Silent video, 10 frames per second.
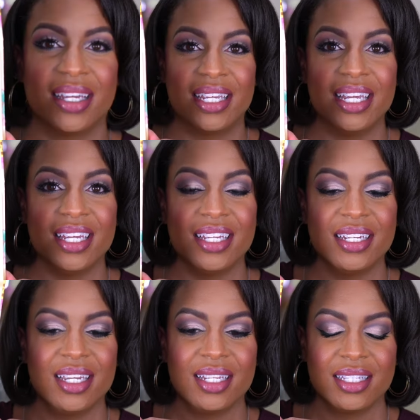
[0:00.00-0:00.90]

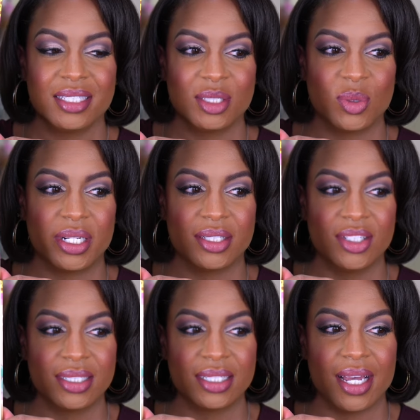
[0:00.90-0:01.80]
again, this is what it
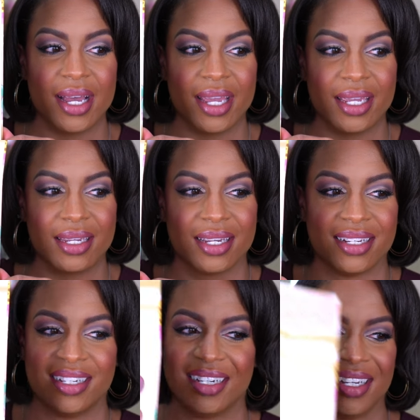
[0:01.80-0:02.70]
looks like.
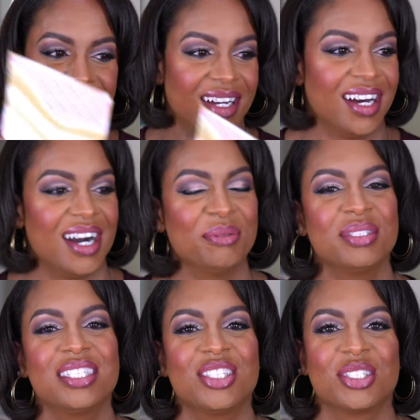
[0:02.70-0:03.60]
I'm
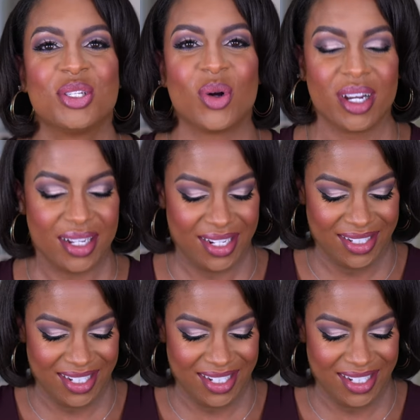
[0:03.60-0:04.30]
such a dork.